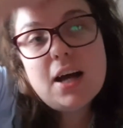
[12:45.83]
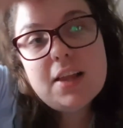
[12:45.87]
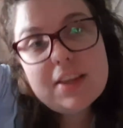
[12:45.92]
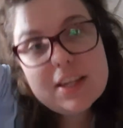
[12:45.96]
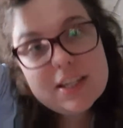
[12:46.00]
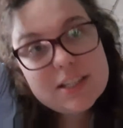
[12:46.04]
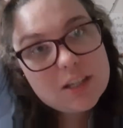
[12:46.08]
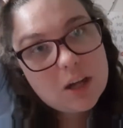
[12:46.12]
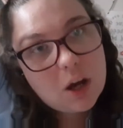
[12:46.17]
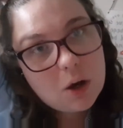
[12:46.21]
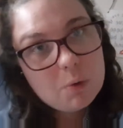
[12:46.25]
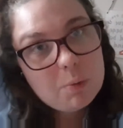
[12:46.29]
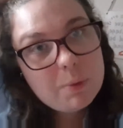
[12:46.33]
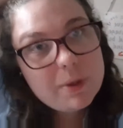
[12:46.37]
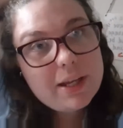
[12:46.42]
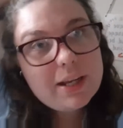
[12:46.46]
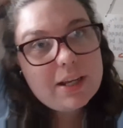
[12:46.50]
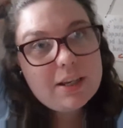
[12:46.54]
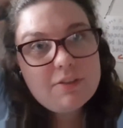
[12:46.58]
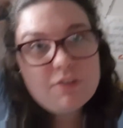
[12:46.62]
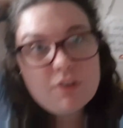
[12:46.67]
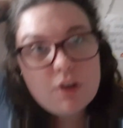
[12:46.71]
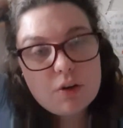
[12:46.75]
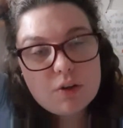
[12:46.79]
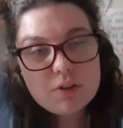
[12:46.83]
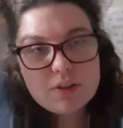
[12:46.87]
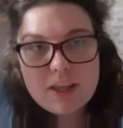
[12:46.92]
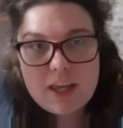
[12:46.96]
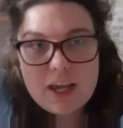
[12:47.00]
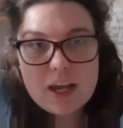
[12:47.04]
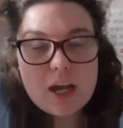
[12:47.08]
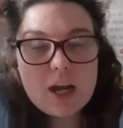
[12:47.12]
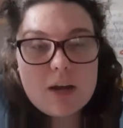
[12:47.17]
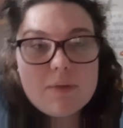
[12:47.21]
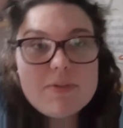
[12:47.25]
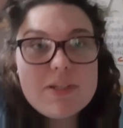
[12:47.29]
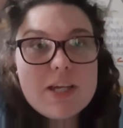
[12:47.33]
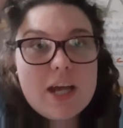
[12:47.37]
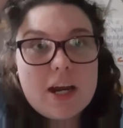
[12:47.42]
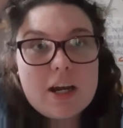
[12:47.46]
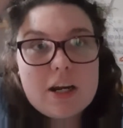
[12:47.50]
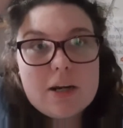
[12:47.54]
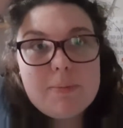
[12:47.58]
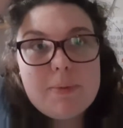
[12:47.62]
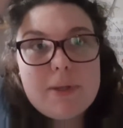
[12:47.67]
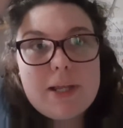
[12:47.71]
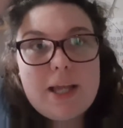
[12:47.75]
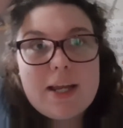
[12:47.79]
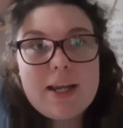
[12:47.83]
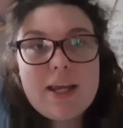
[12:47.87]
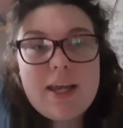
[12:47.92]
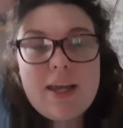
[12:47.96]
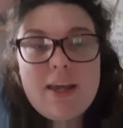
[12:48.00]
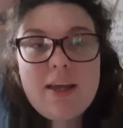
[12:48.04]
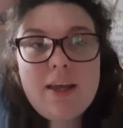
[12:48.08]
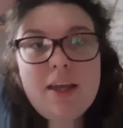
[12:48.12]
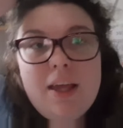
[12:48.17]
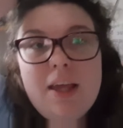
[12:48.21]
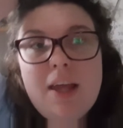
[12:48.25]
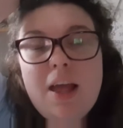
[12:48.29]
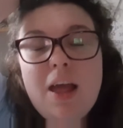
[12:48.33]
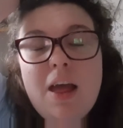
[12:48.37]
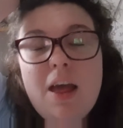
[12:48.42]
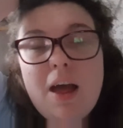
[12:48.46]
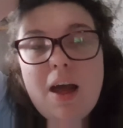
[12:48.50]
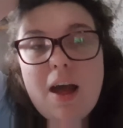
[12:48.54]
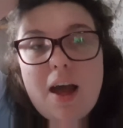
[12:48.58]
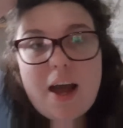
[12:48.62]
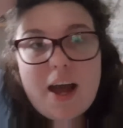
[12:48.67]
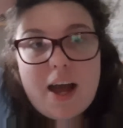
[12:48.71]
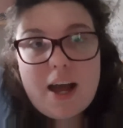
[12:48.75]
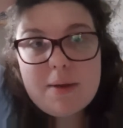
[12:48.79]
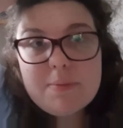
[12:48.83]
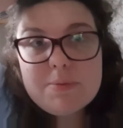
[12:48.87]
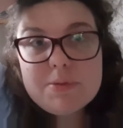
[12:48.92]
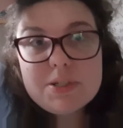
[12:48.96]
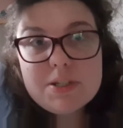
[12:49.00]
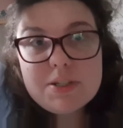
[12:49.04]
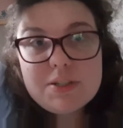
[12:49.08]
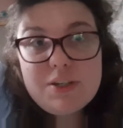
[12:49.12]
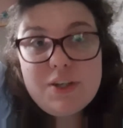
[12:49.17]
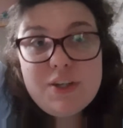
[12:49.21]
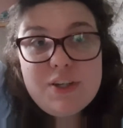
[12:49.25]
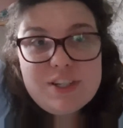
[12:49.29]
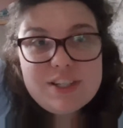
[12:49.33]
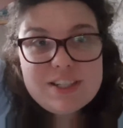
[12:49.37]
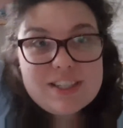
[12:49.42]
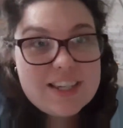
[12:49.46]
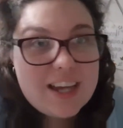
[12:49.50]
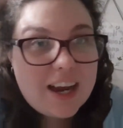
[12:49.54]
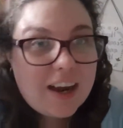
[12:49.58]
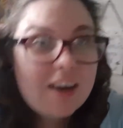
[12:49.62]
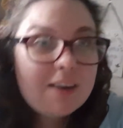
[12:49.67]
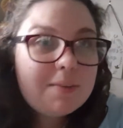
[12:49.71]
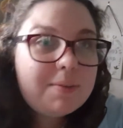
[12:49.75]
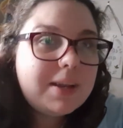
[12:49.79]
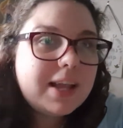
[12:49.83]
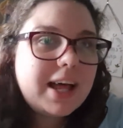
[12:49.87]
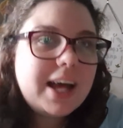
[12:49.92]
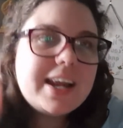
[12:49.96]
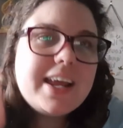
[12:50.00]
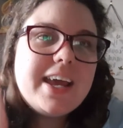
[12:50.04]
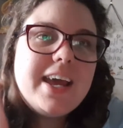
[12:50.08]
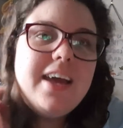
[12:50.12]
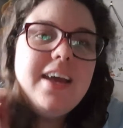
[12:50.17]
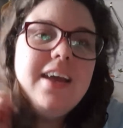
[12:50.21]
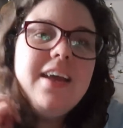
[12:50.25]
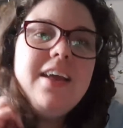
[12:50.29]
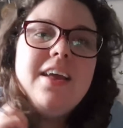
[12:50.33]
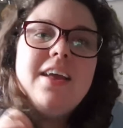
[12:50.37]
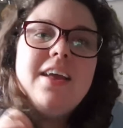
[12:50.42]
This whole weekly vlog thing, I'm terrible at it. Absolutely terrible at it.